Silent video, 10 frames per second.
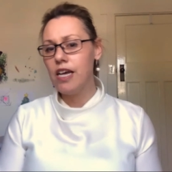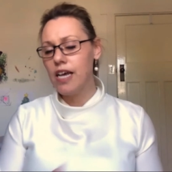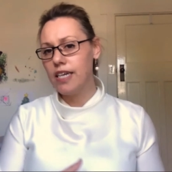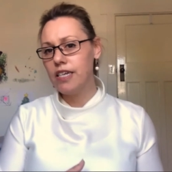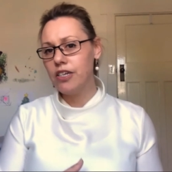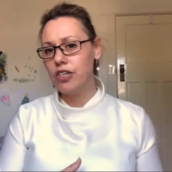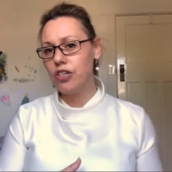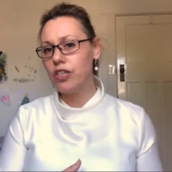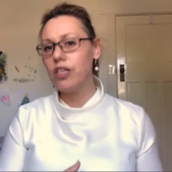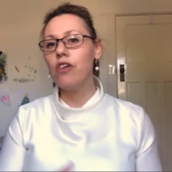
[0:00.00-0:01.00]
And in
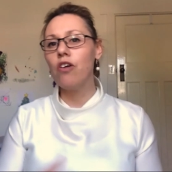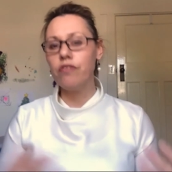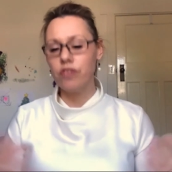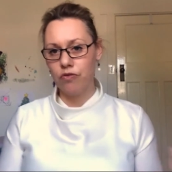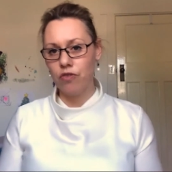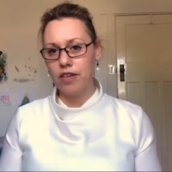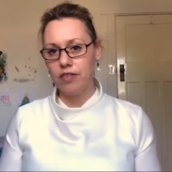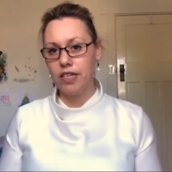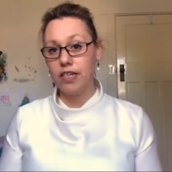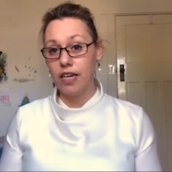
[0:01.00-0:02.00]
addition, they're often
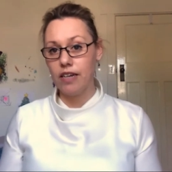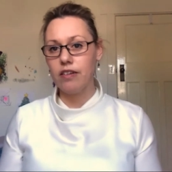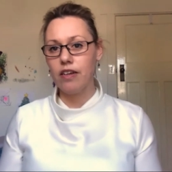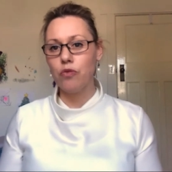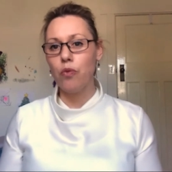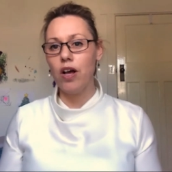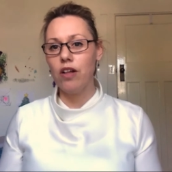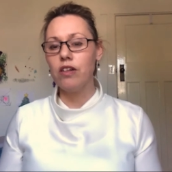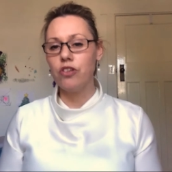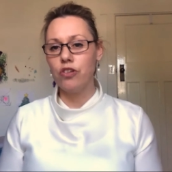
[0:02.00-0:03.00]
raising debt as
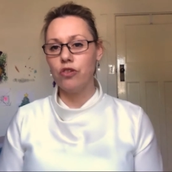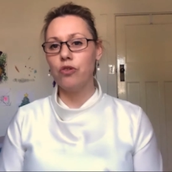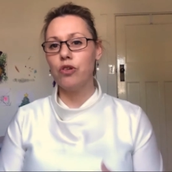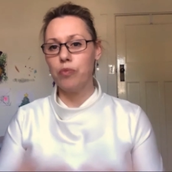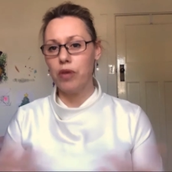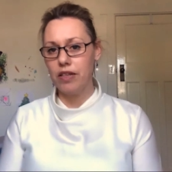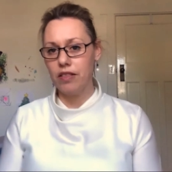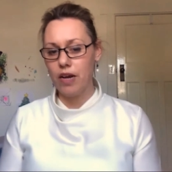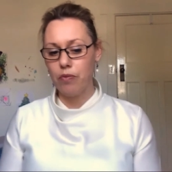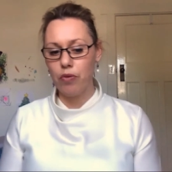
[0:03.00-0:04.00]
well to complete
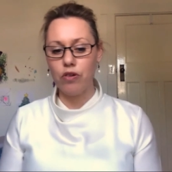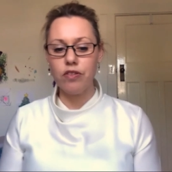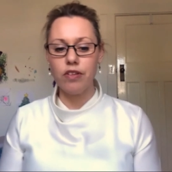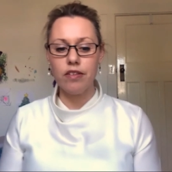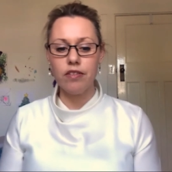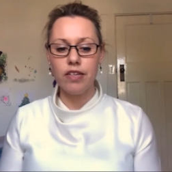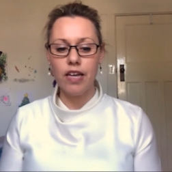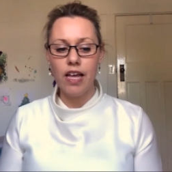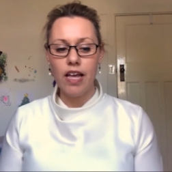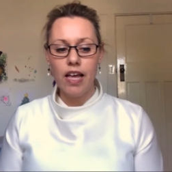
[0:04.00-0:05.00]
that process.
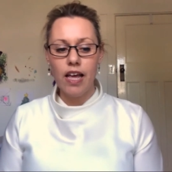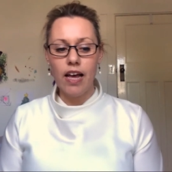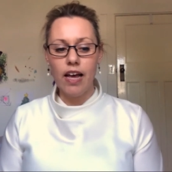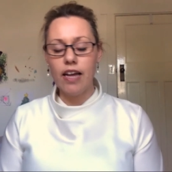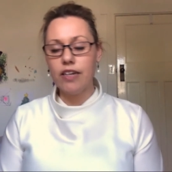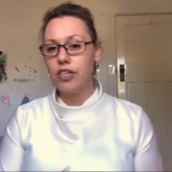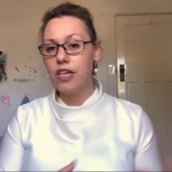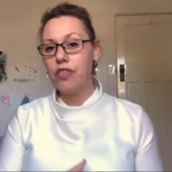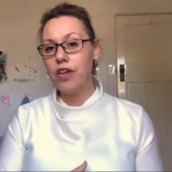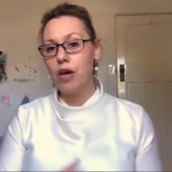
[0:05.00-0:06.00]
Uh, and to
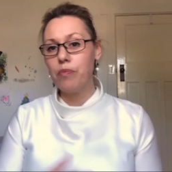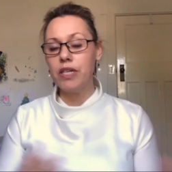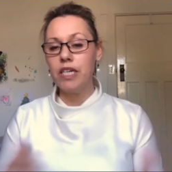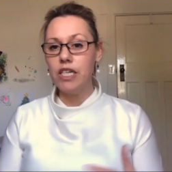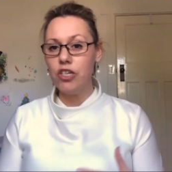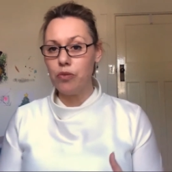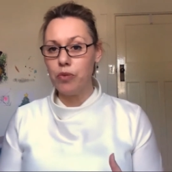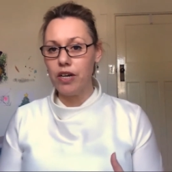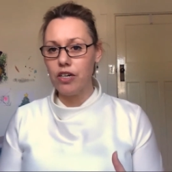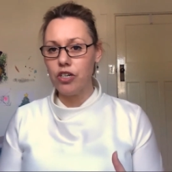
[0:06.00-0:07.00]
get the company into
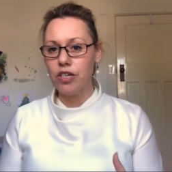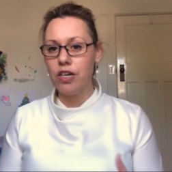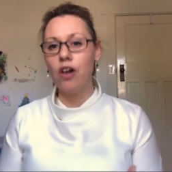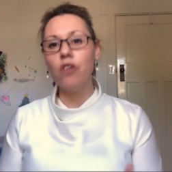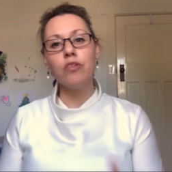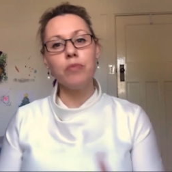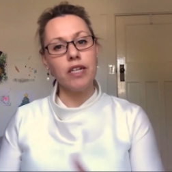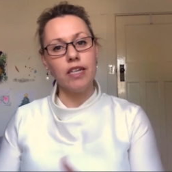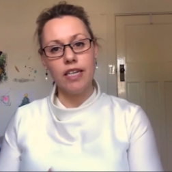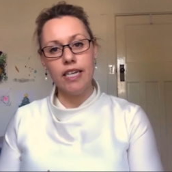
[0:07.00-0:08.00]
production,
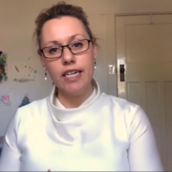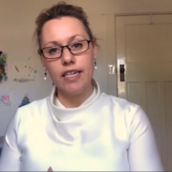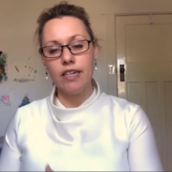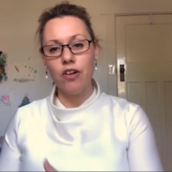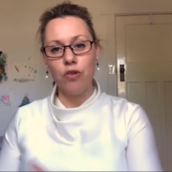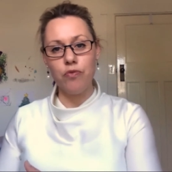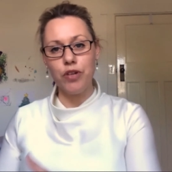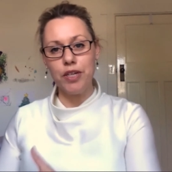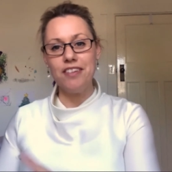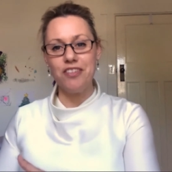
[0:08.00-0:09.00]
ultimately leading,
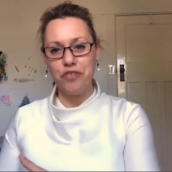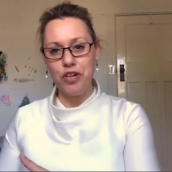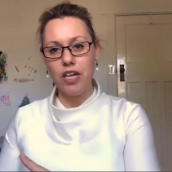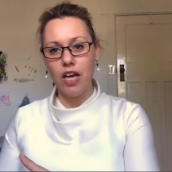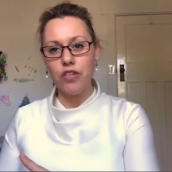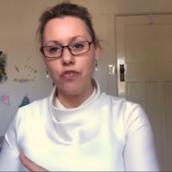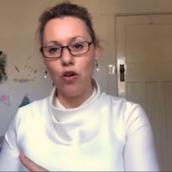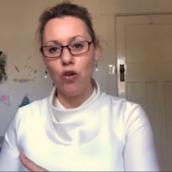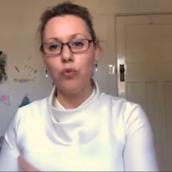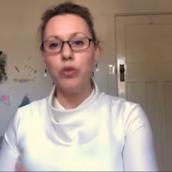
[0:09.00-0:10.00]
hopefully, to free cash
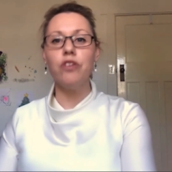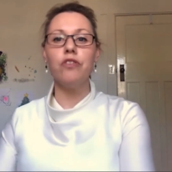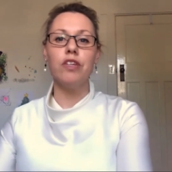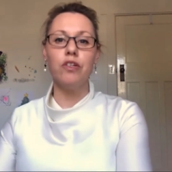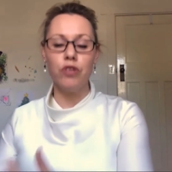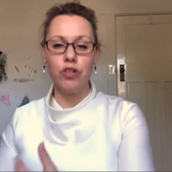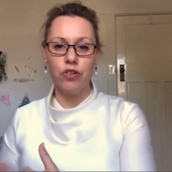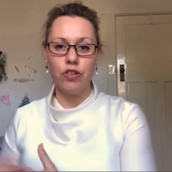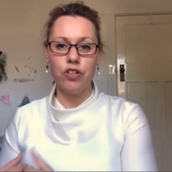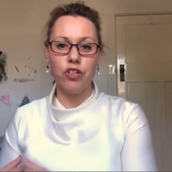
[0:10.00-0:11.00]
flow, which is then
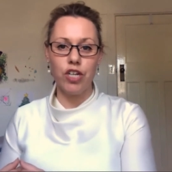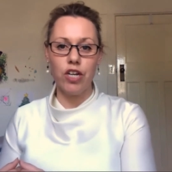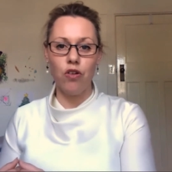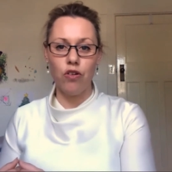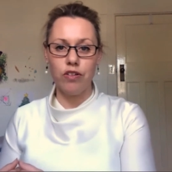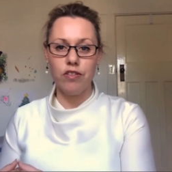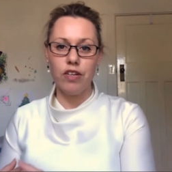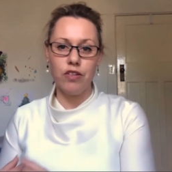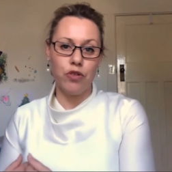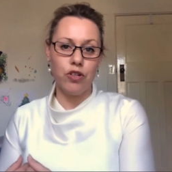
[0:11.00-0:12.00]
returned to shareholders
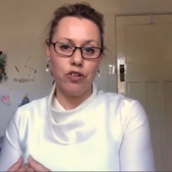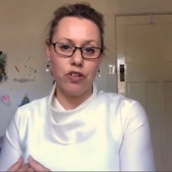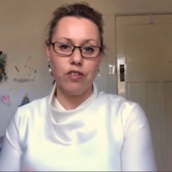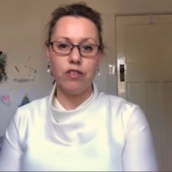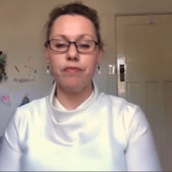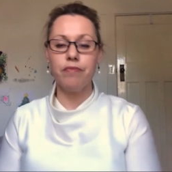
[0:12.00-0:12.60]
as returns.